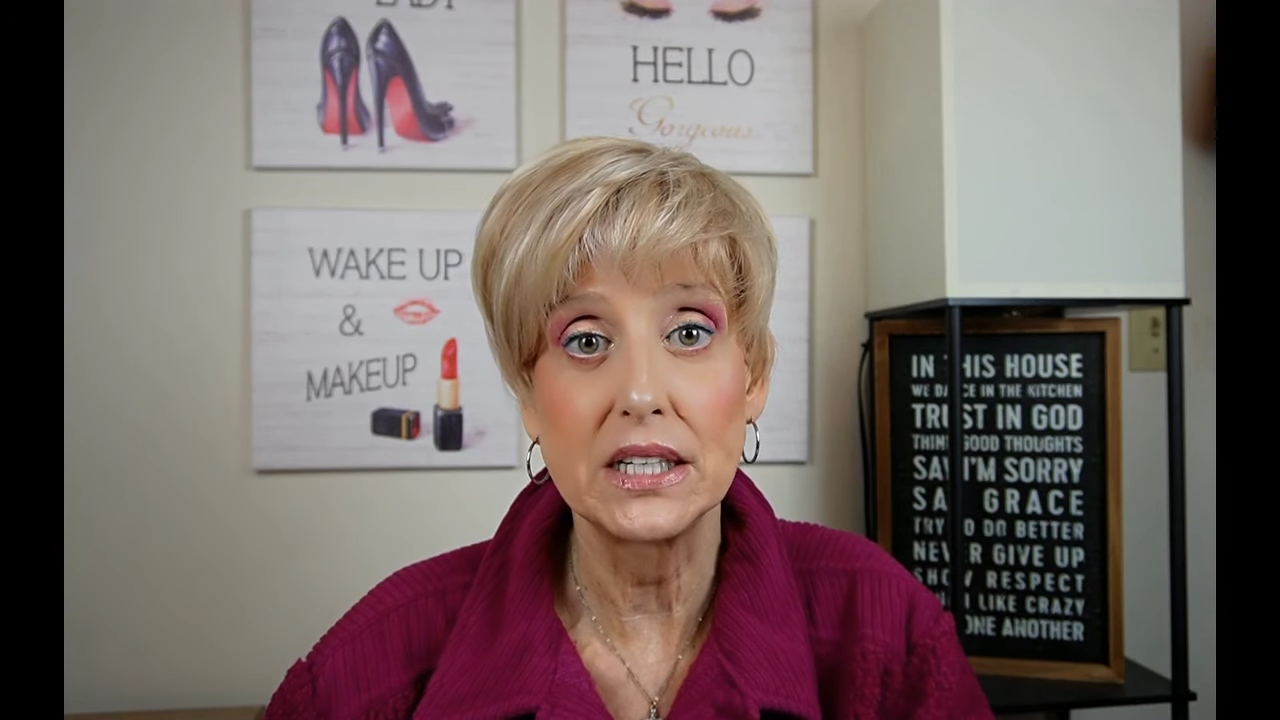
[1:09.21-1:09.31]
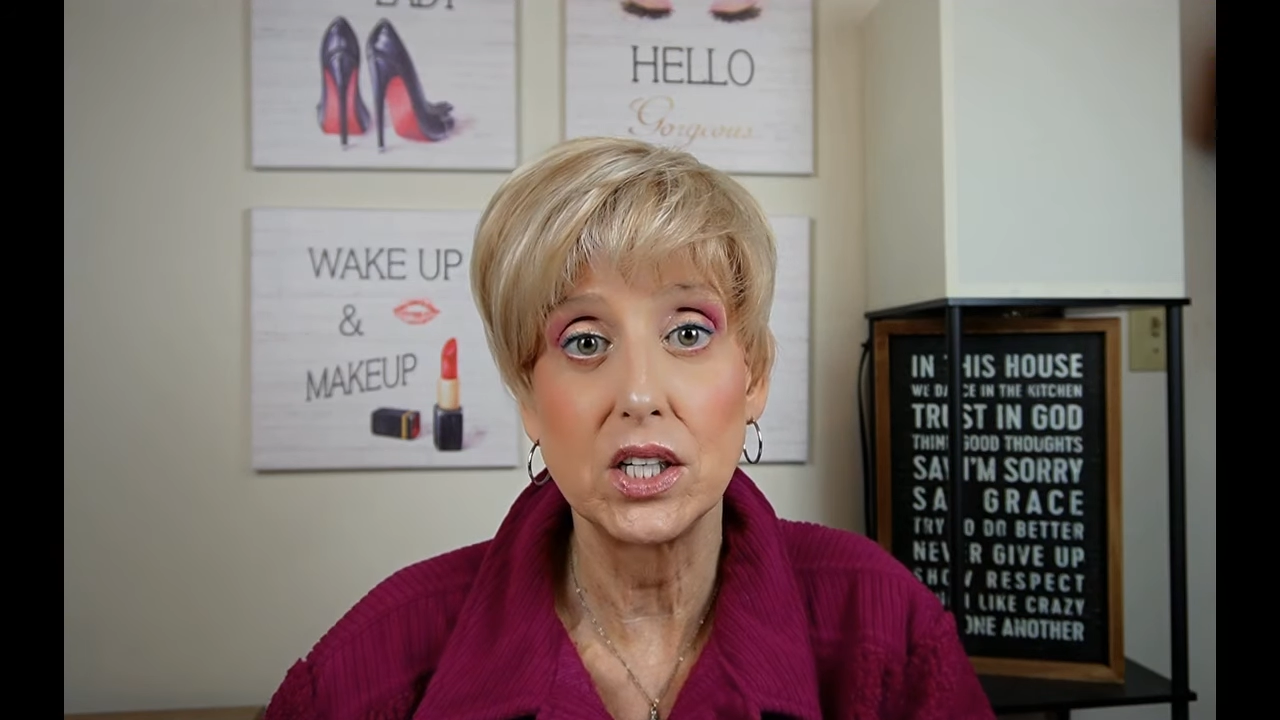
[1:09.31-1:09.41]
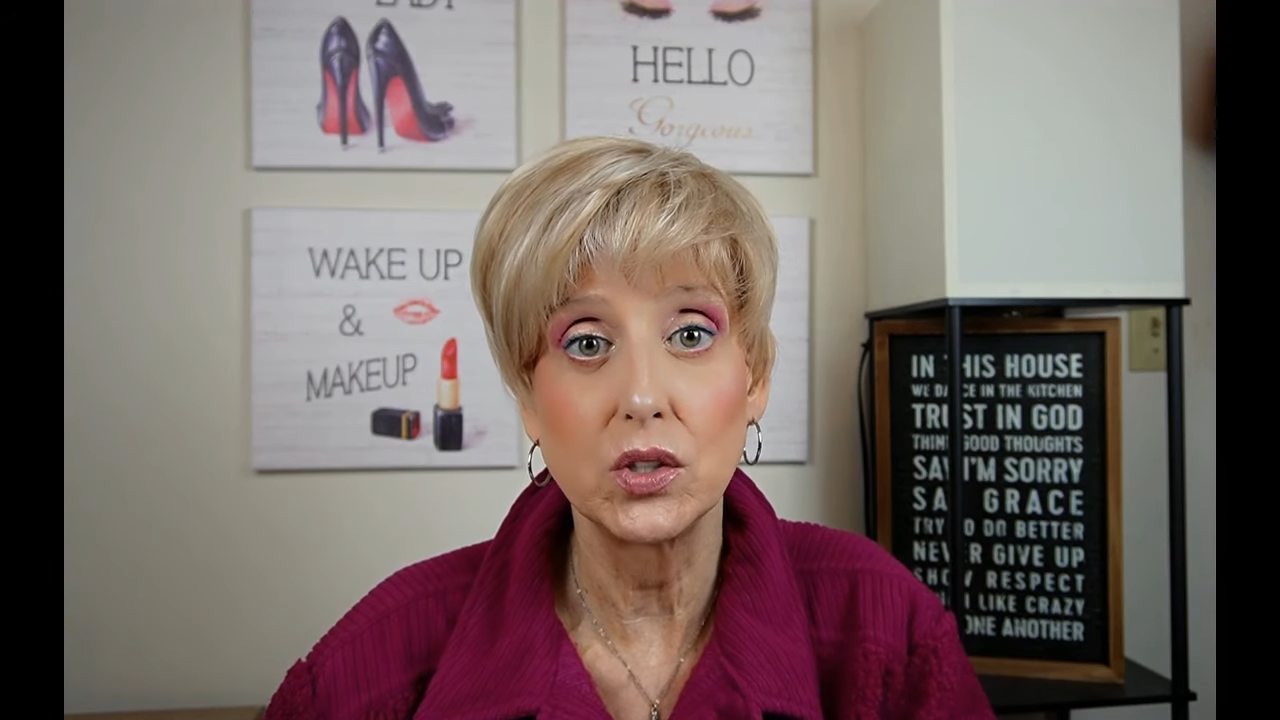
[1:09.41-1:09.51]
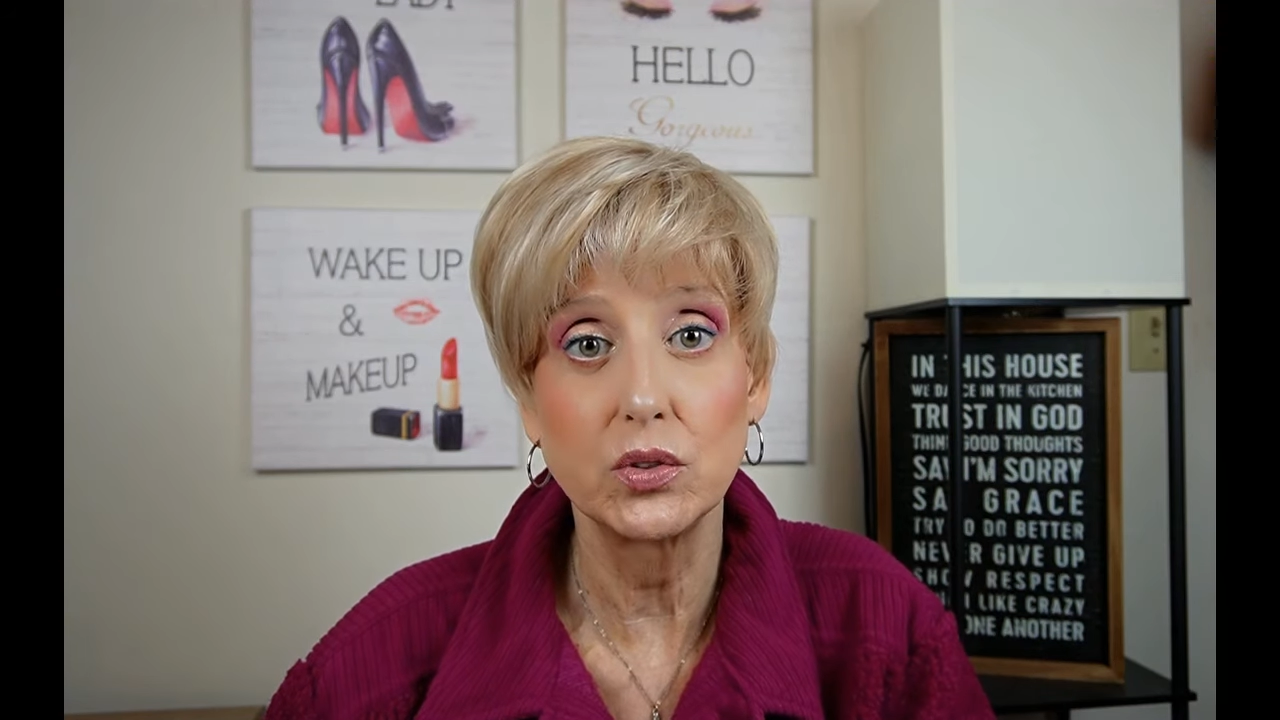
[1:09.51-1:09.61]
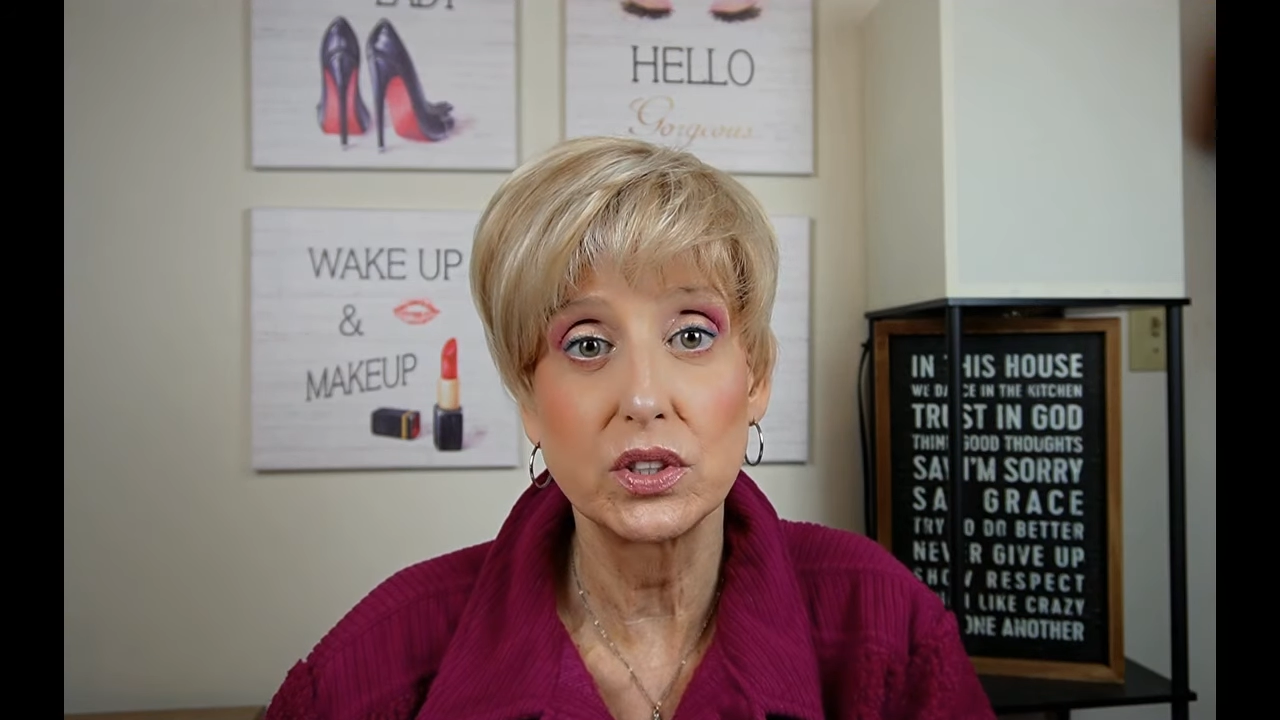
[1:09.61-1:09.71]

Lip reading: nose.